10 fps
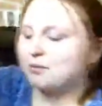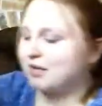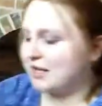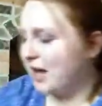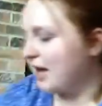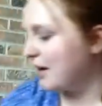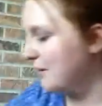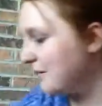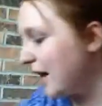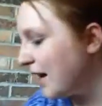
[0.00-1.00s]
But
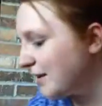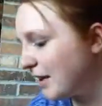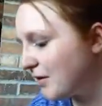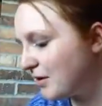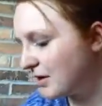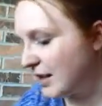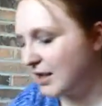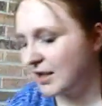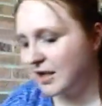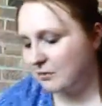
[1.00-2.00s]
um, that is
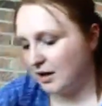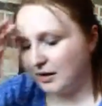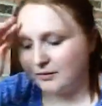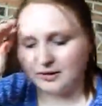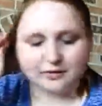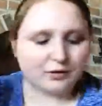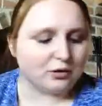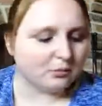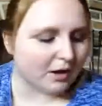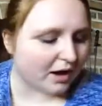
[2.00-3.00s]
everything in my Love with
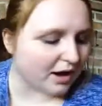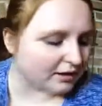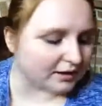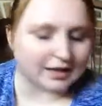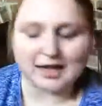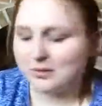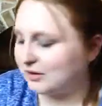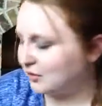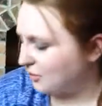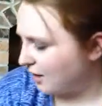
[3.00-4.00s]
Food box. I can't
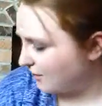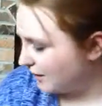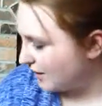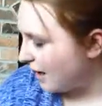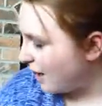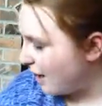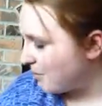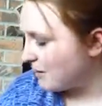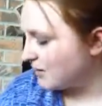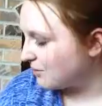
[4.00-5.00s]
wait to try all this.
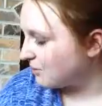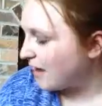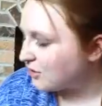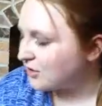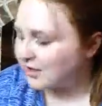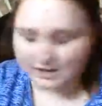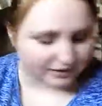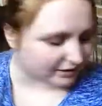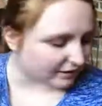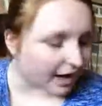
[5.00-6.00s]
I'm especially
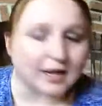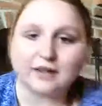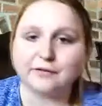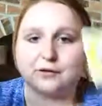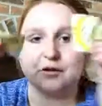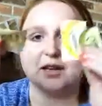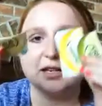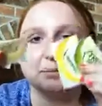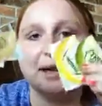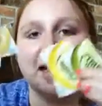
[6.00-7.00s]
excited for
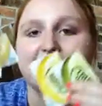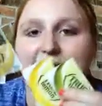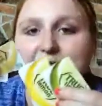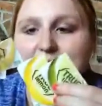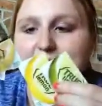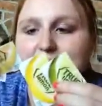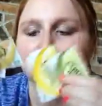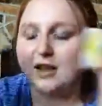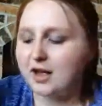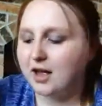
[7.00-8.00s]
these packets.
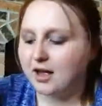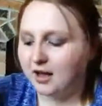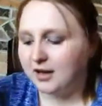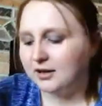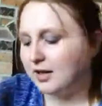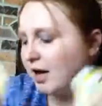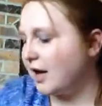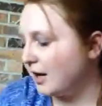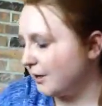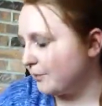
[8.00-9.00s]

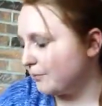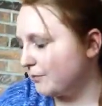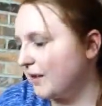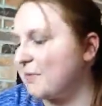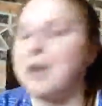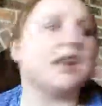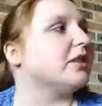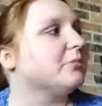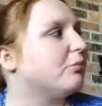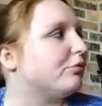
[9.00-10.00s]
Um, I'm
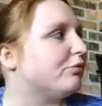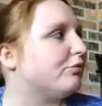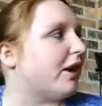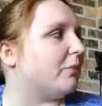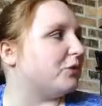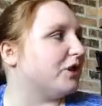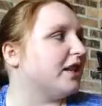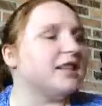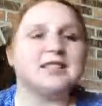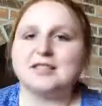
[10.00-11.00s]
actually, I'm
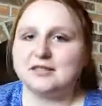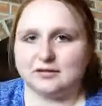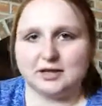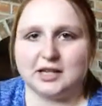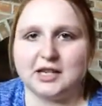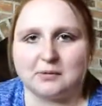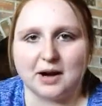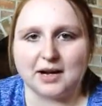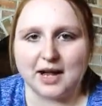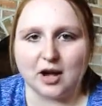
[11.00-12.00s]
drinking tea
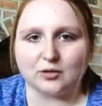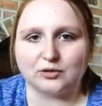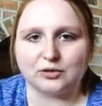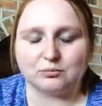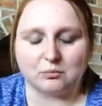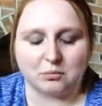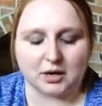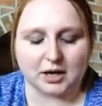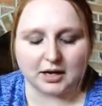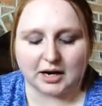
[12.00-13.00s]
right now,
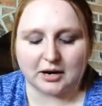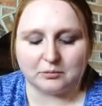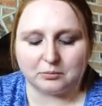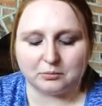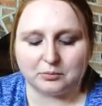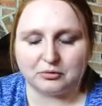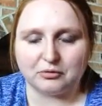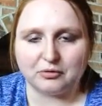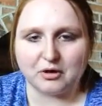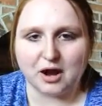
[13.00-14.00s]
but I
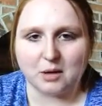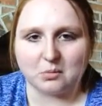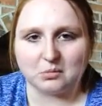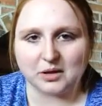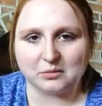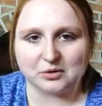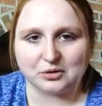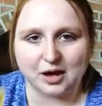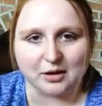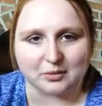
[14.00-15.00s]
probably will
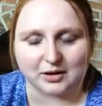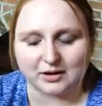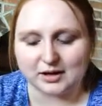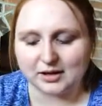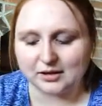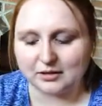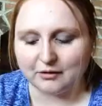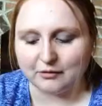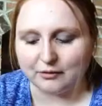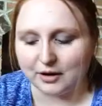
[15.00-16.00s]
try one of these
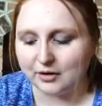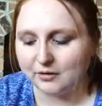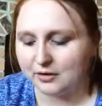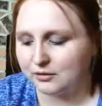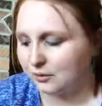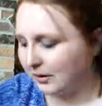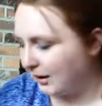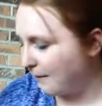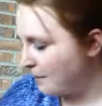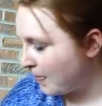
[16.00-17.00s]
very, very
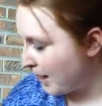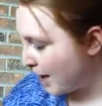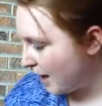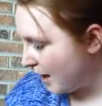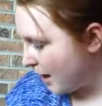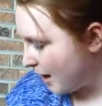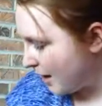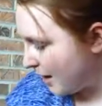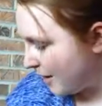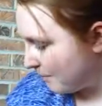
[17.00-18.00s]
shortly.
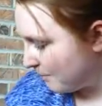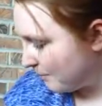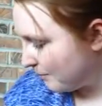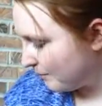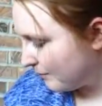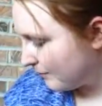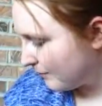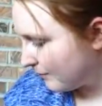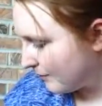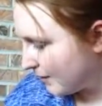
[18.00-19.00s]
Um,
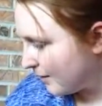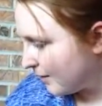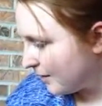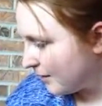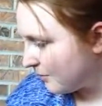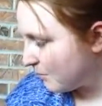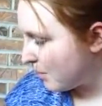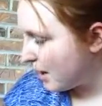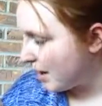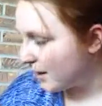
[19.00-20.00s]

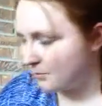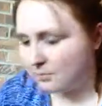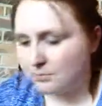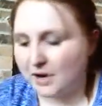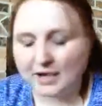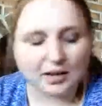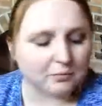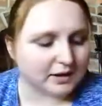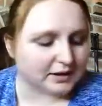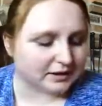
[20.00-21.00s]
my, I can't
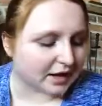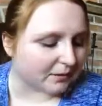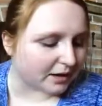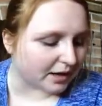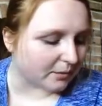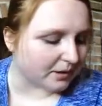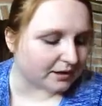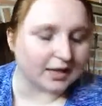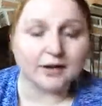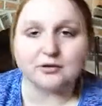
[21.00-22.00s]
really say right now
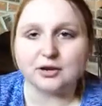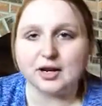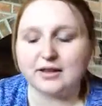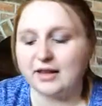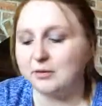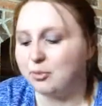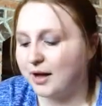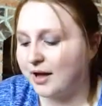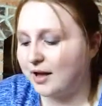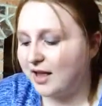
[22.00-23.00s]
because I haven't tried anything,
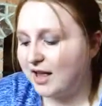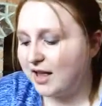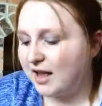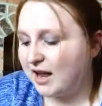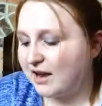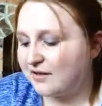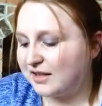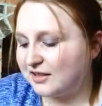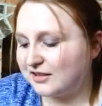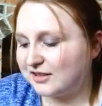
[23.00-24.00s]
but
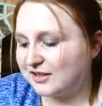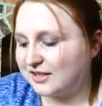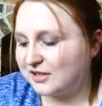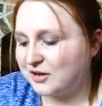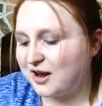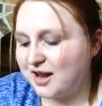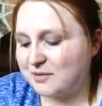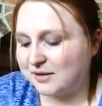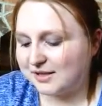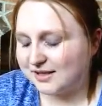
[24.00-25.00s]
everything looks good to try.
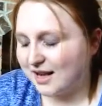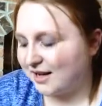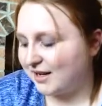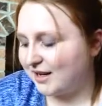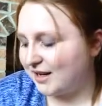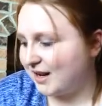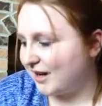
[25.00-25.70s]
I'm excited.